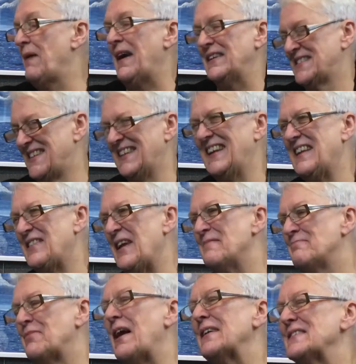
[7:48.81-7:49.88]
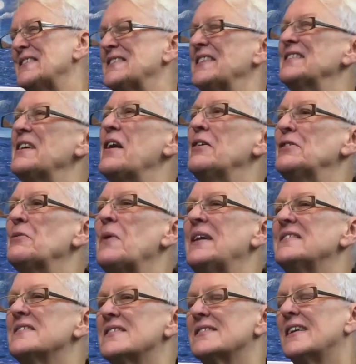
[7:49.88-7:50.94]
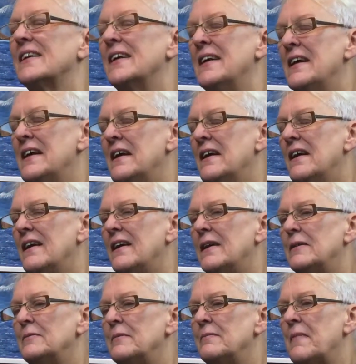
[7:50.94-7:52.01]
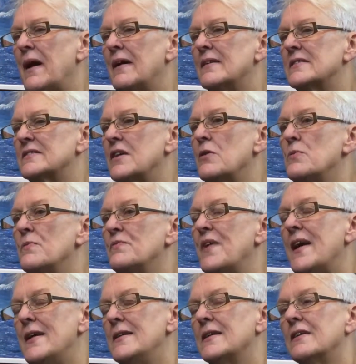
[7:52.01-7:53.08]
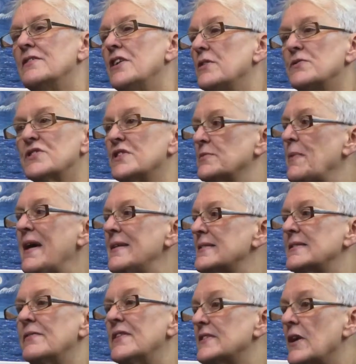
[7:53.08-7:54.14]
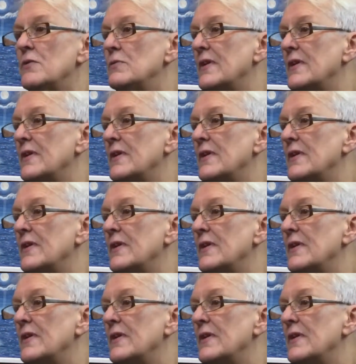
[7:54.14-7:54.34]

Basically, they practice on a Wednesday, so they can use the space. If it's